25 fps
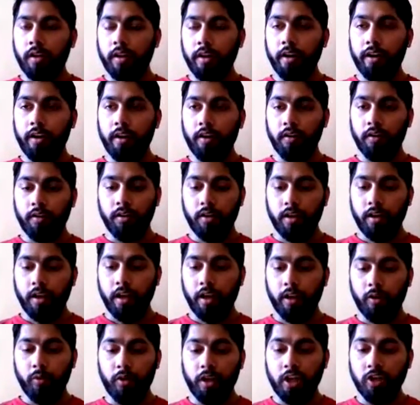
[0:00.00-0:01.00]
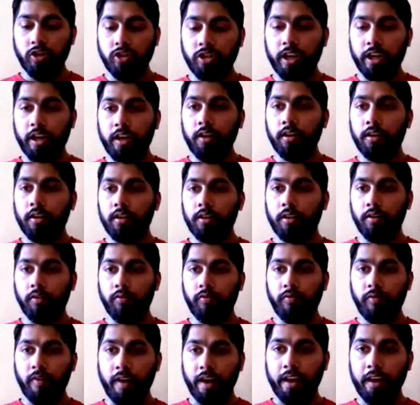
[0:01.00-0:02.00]
enter, and you can check
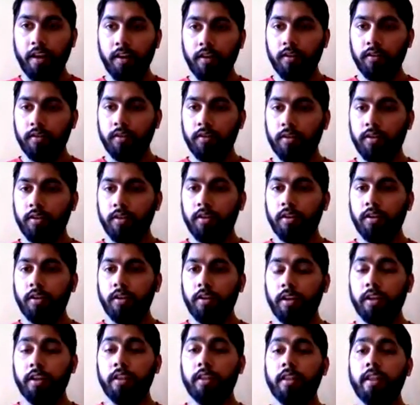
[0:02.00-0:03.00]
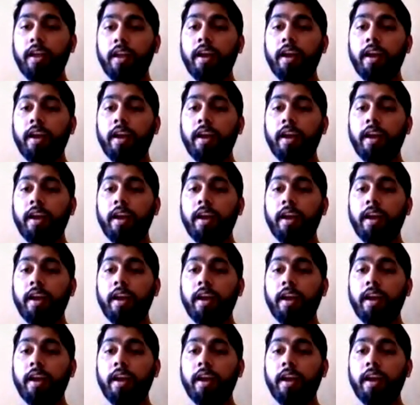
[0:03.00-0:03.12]
the file. In